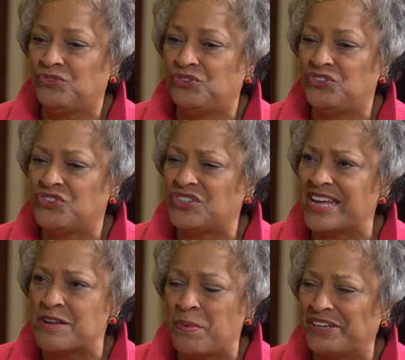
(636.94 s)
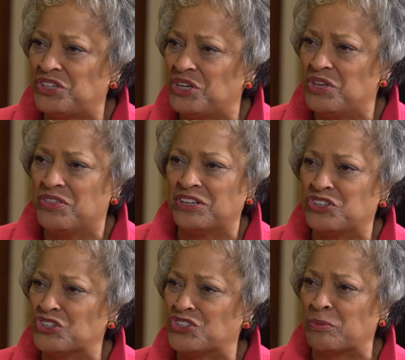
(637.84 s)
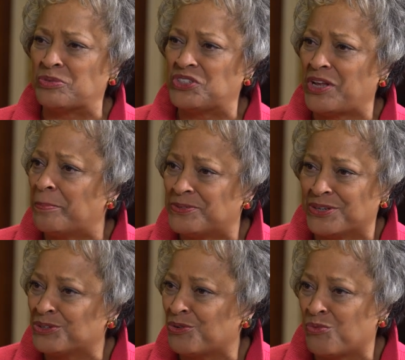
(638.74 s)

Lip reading: sink my teeth into some substantive